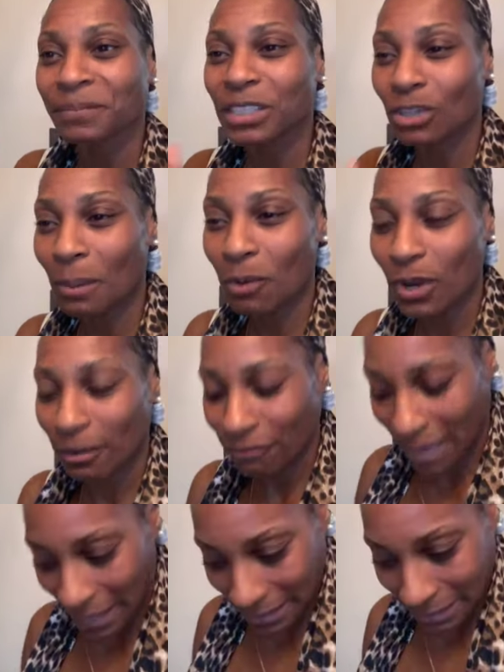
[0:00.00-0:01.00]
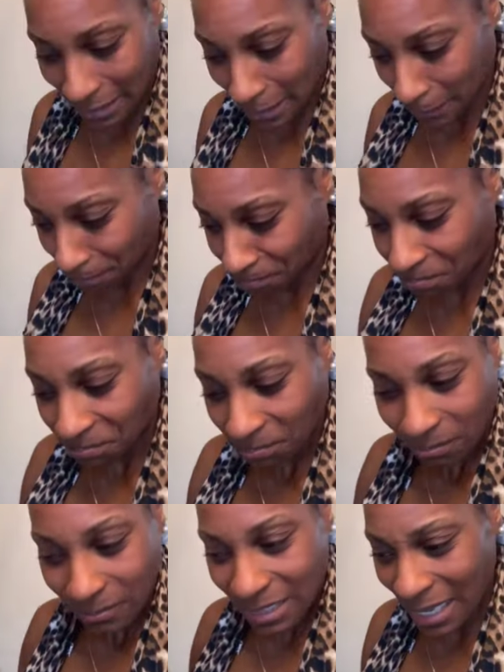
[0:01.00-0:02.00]
So I'm going to find some
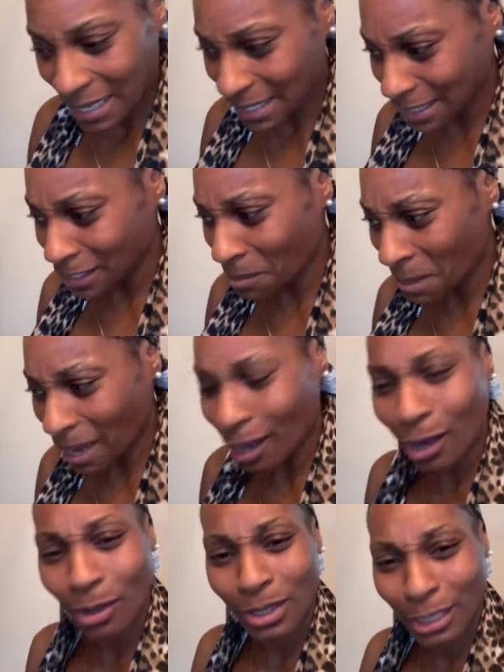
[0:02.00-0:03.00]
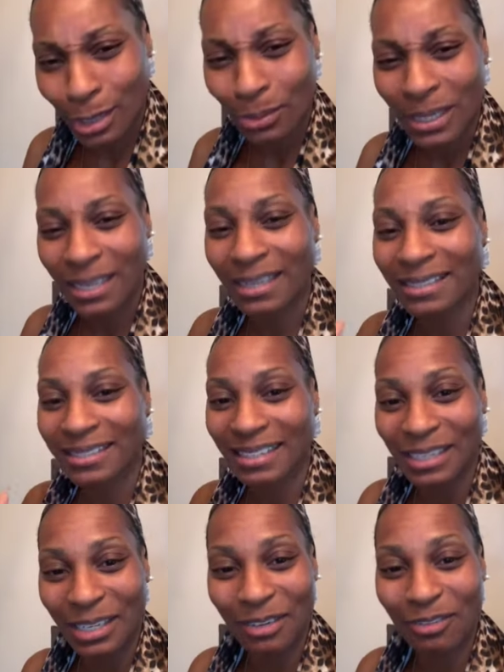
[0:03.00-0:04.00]
and that's still my goal this week is to
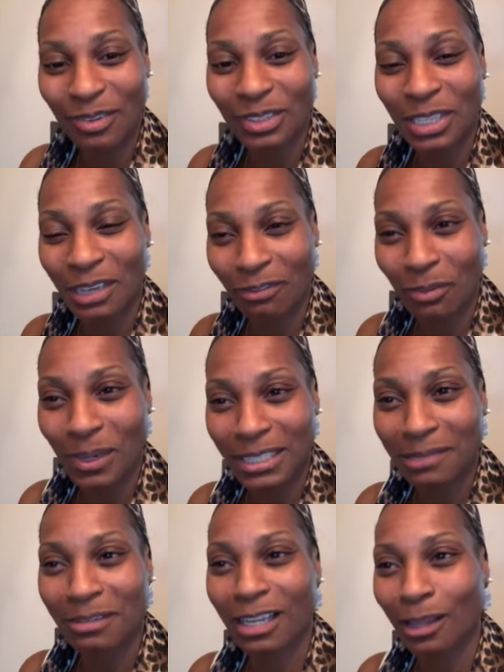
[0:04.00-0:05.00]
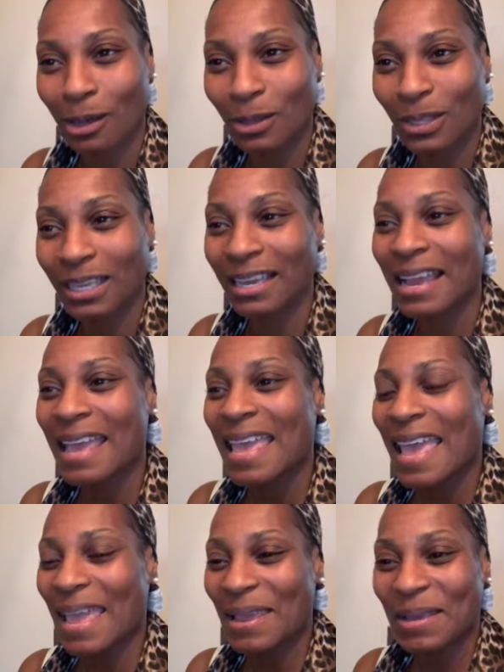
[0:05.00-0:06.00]
give give away some clothing
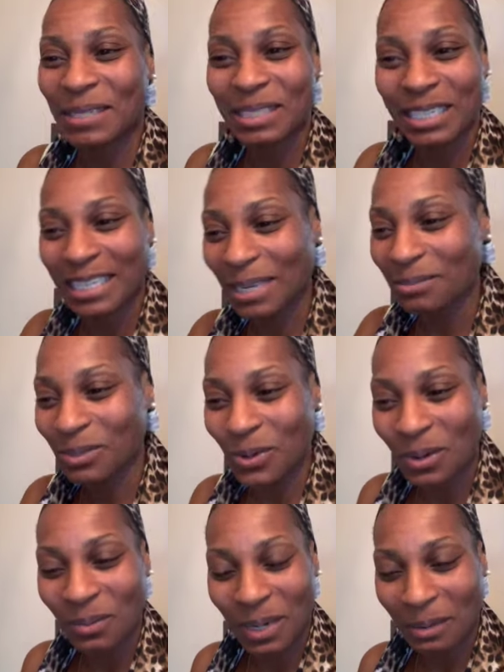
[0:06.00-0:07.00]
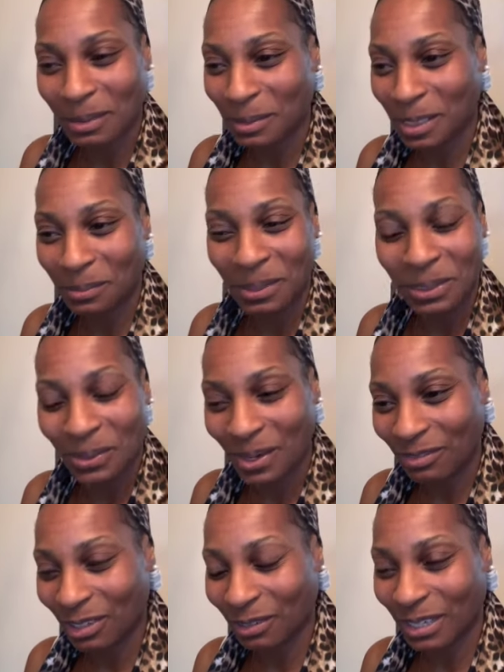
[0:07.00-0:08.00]
and to keep doing what I'm supposed to be doing
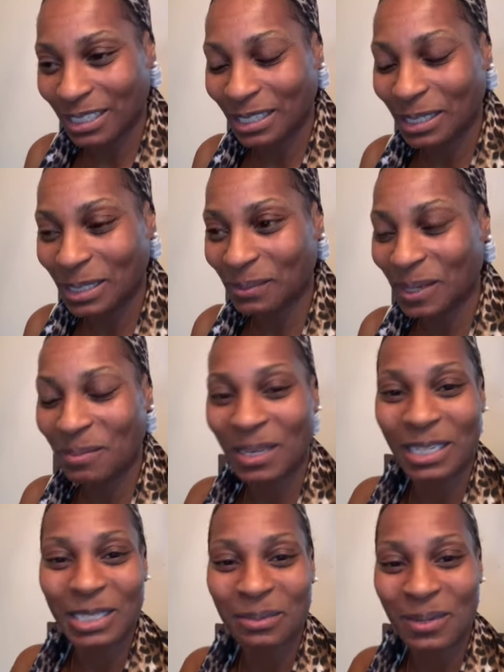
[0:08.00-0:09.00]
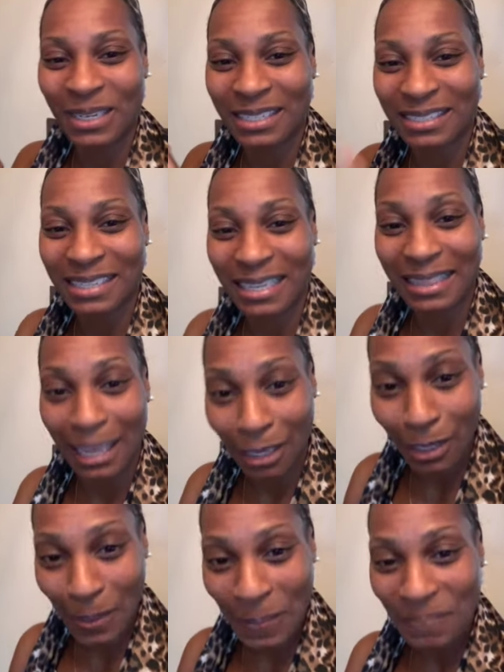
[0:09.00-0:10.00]
for the rest of this week. But I just wanted to say thank
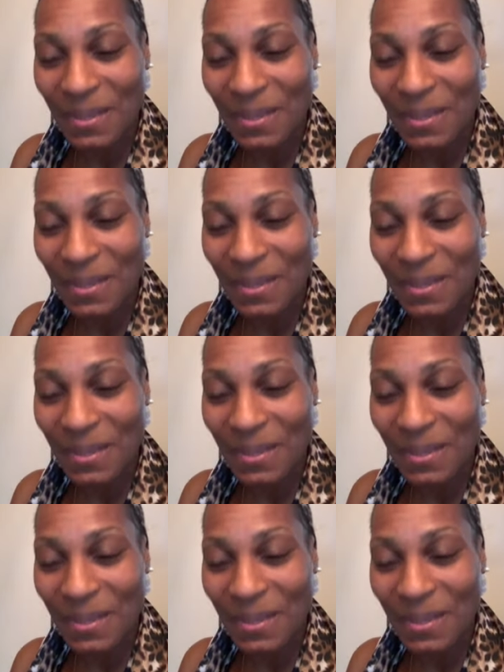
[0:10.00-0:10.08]
you.